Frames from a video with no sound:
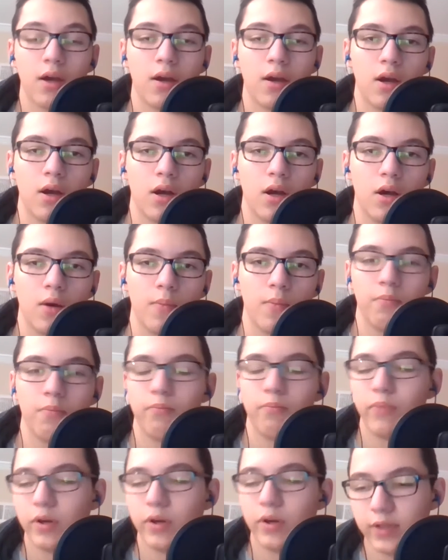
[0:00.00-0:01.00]
Um,
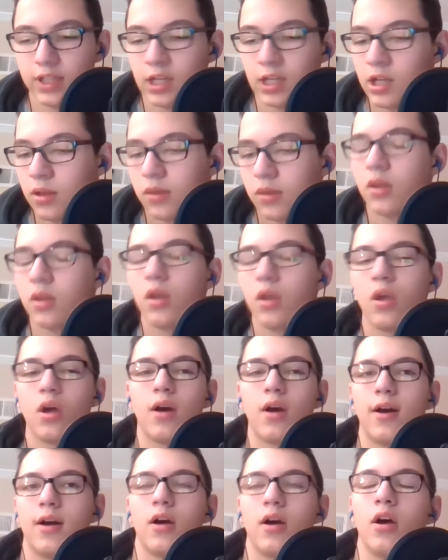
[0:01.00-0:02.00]
but we didn't.
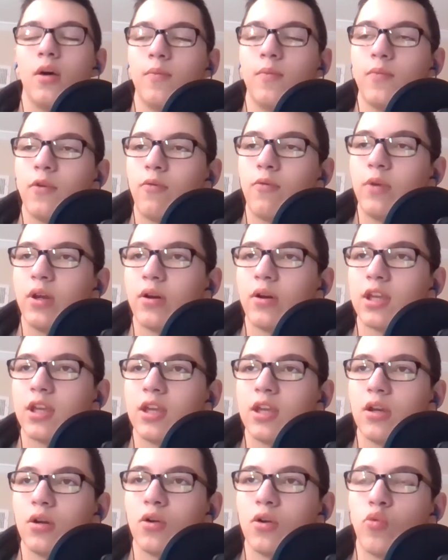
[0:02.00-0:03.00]
Um, we are
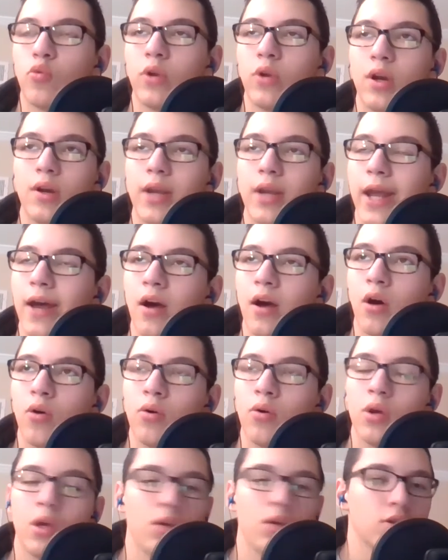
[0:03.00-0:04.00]
here. We are
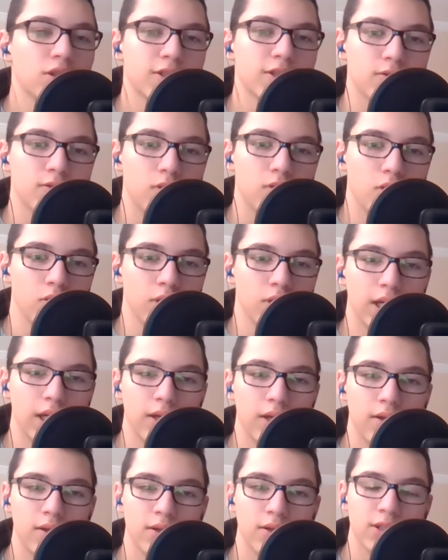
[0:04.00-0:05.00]
now
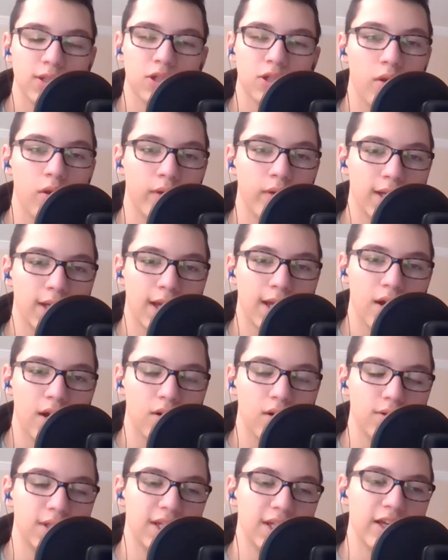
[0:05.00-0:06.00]
slowly slowing
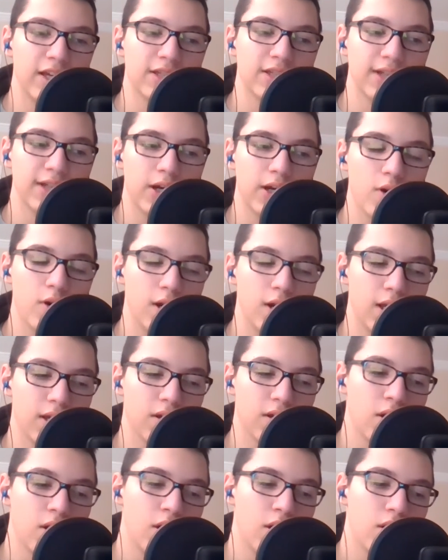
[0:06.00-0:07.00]
down,
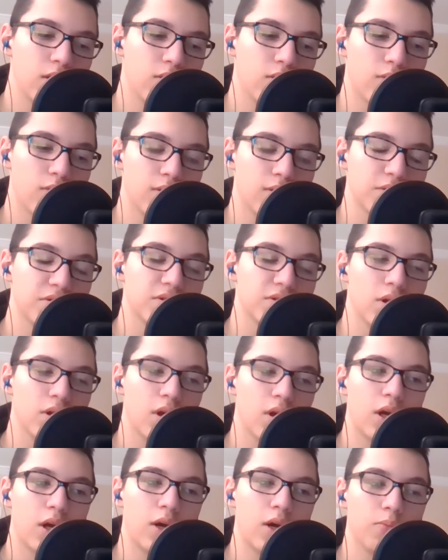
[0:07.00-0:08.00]
accelerating towards
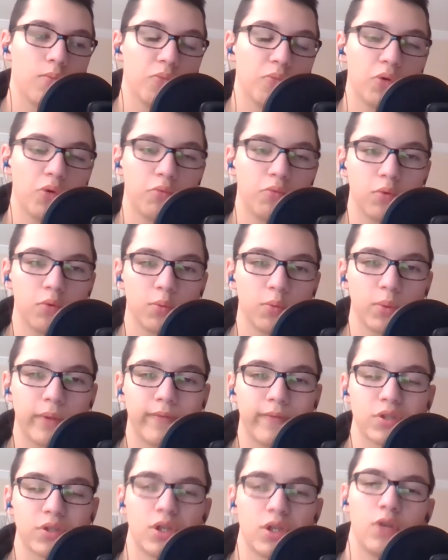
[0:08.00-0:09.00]
um, what we were
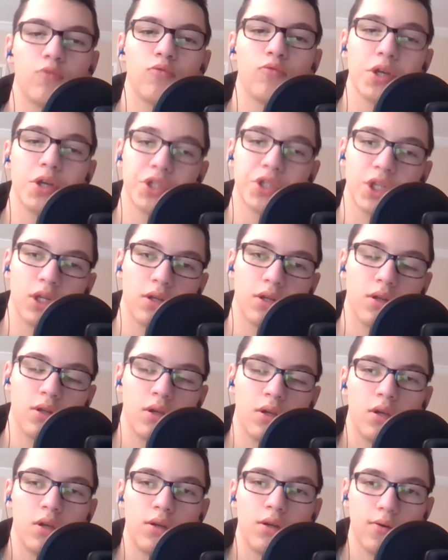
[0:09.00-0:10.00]
previously rushing
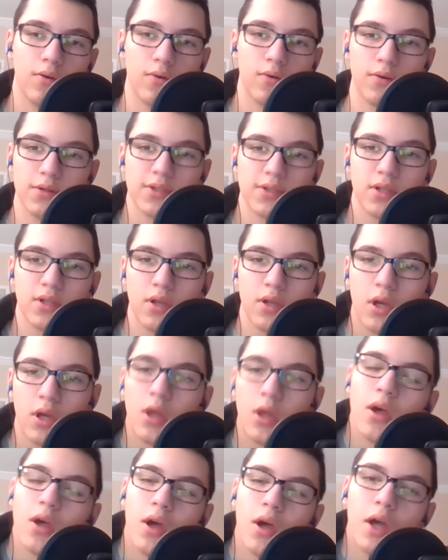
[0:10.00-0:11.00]
towards
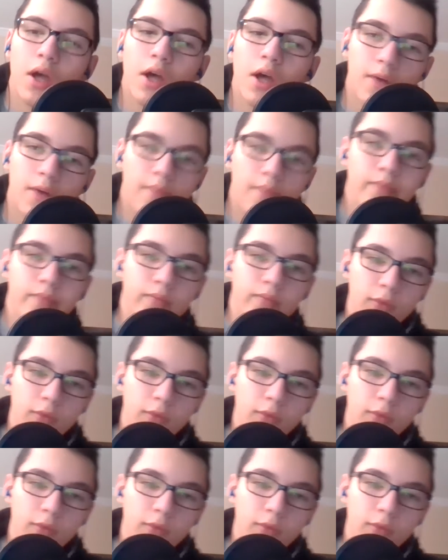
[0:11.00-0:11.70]
um,